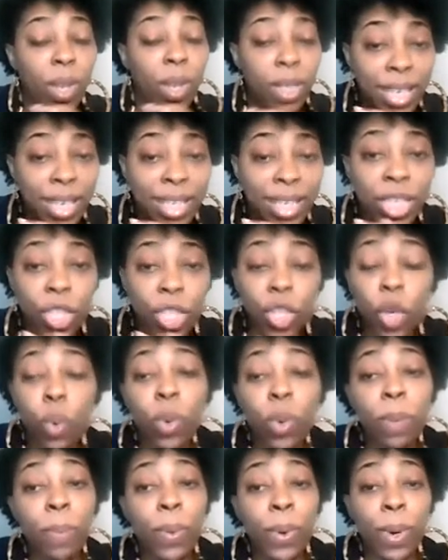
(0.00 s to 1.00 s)
This is
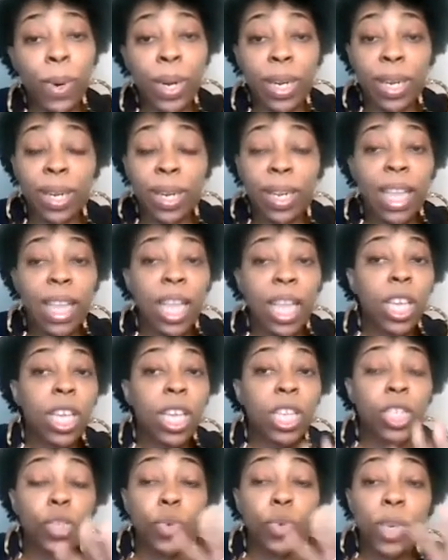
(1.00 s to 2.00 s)
so important
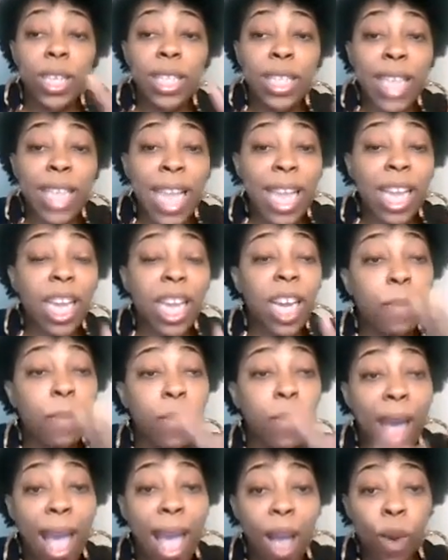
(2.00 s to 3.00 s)
because you can take a
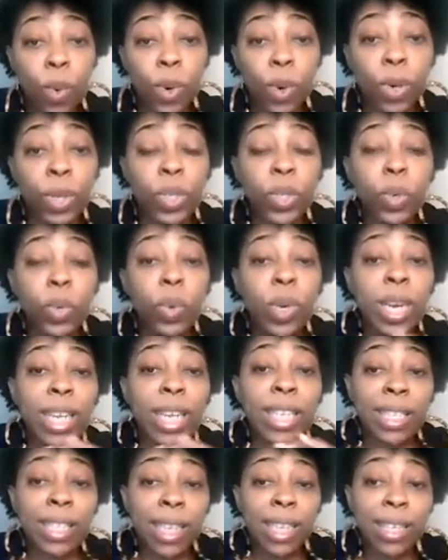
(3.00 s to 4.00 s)
couple hours on a
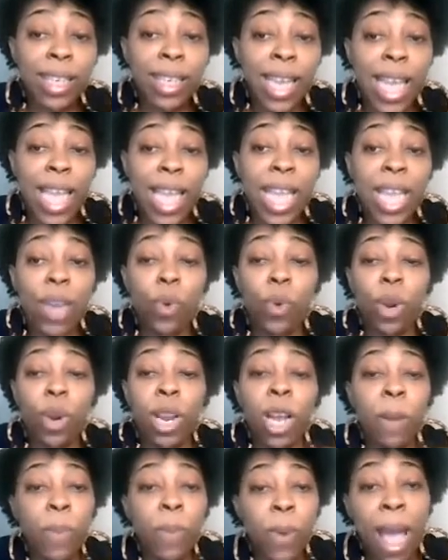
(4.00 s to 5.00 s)
Sunday or a
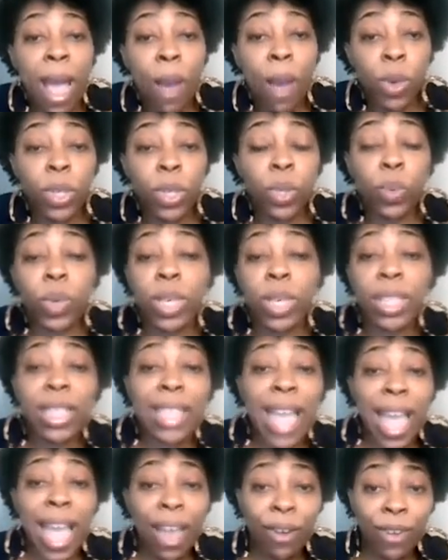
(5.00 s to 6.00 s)
couple hours on a
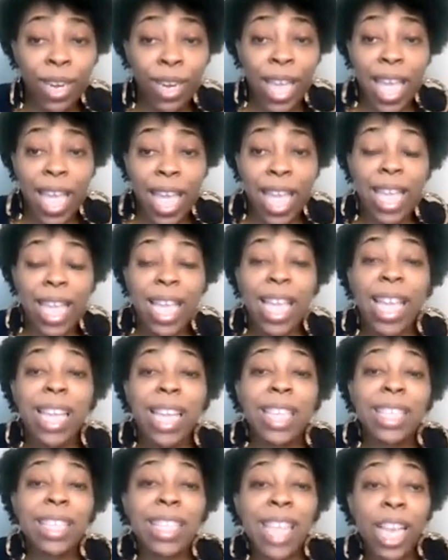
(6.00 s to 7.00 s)
Saturday,
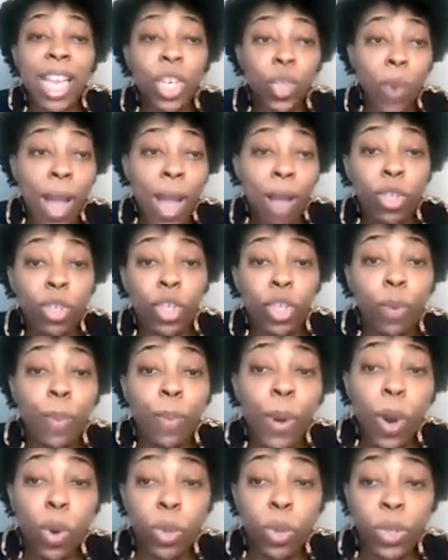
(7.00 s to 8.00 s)
schedule out your
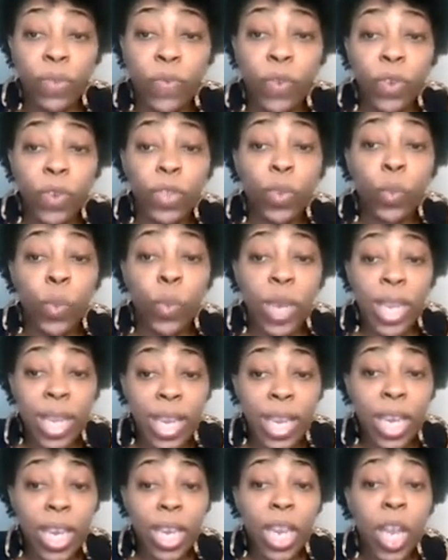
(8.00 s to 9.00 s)
post for the
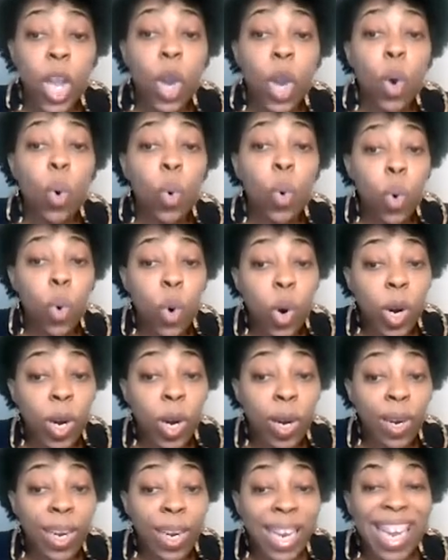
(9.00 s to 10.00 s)
week.
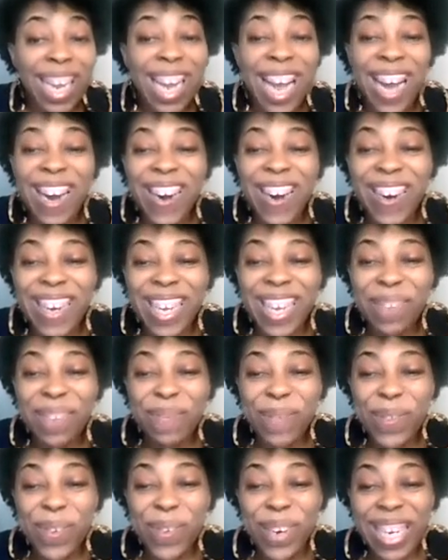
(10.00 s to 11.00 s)
Or, oh, good
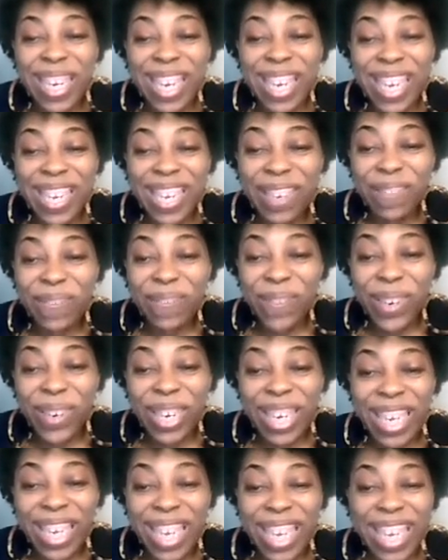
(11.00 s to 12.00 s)
morning, good
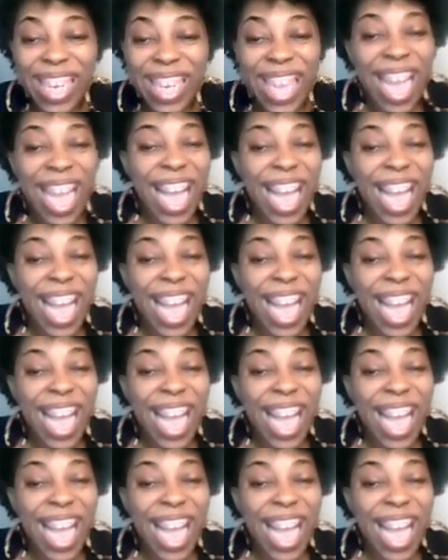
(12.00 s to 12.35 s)
morning.